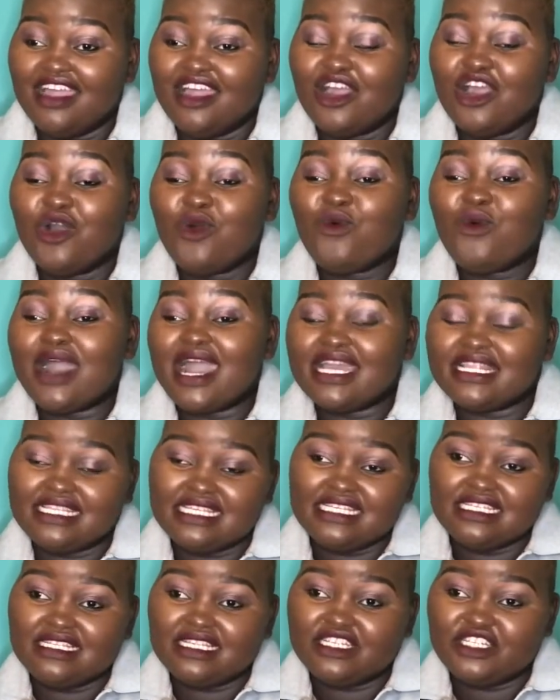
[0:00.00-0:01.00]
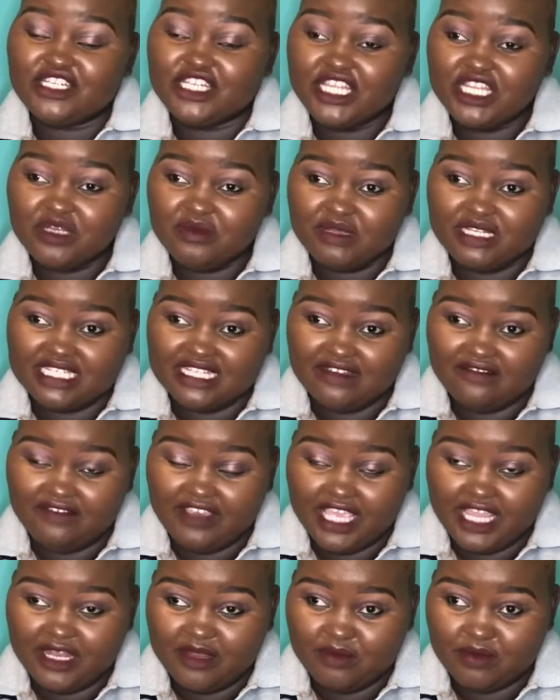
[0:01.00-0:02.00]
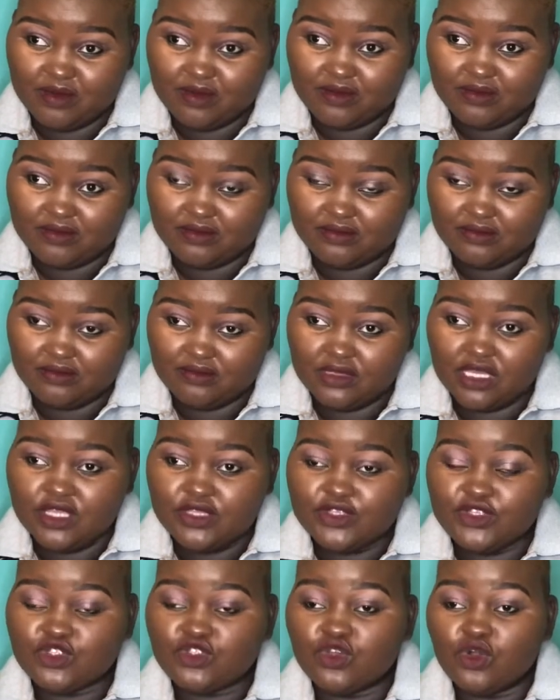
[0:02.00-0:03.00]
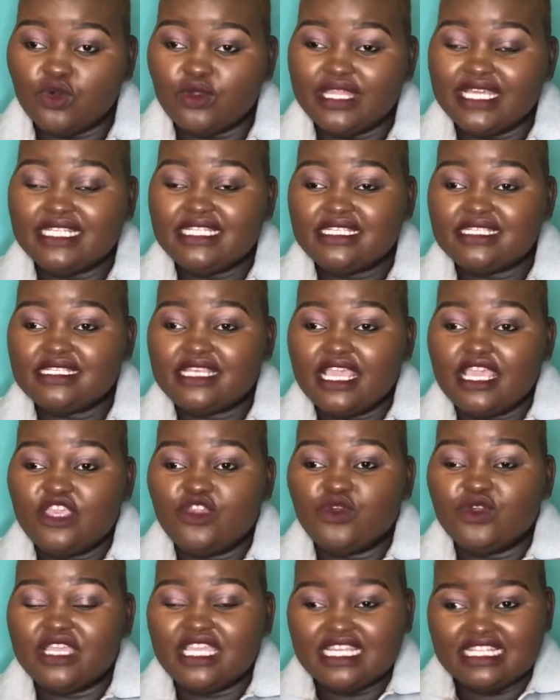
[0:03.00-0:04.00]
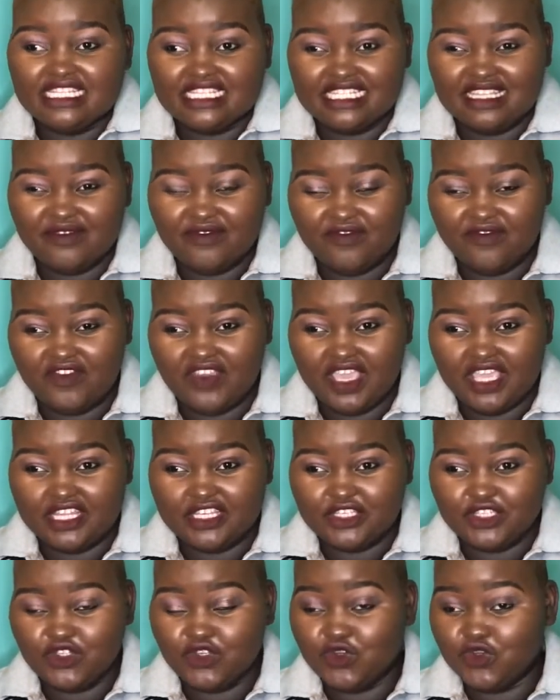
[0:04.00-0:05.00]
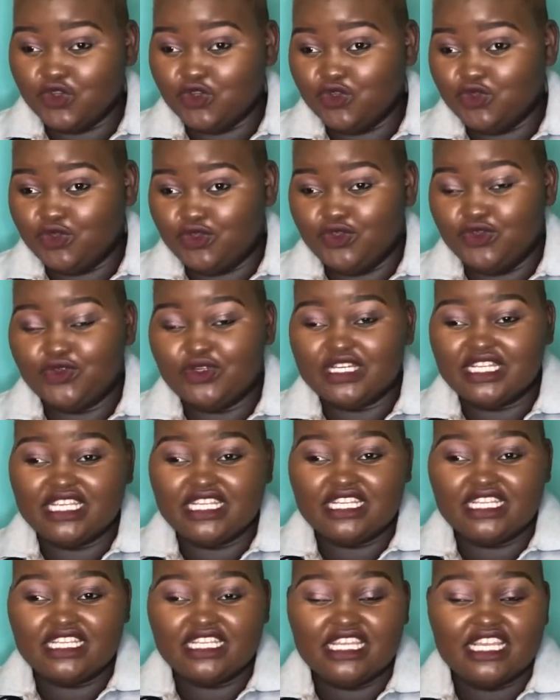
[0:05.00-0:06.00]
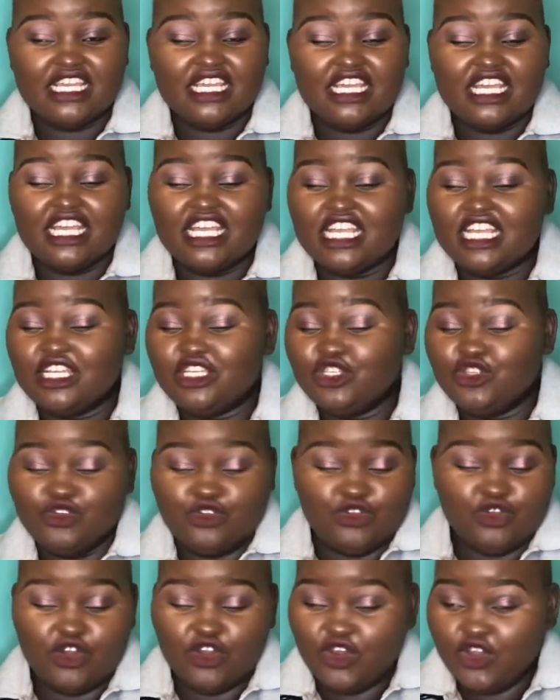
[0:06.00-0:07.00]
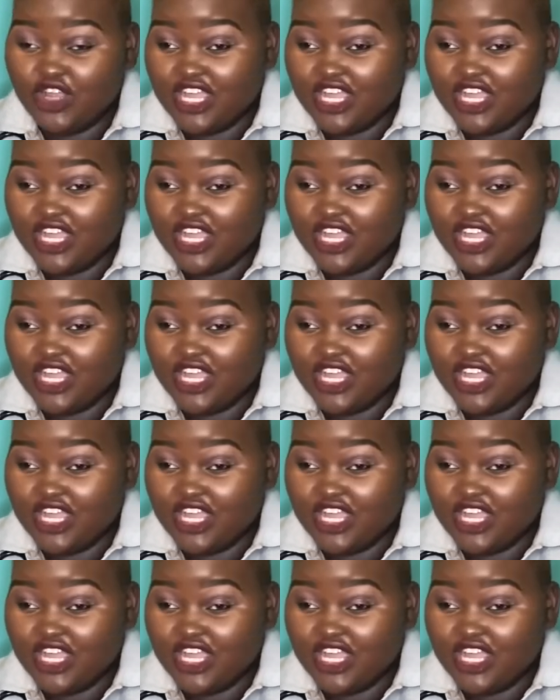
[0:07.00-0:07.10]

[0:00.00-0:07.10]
What is the treatment available? So let's say your kidneys have failed. You're no longer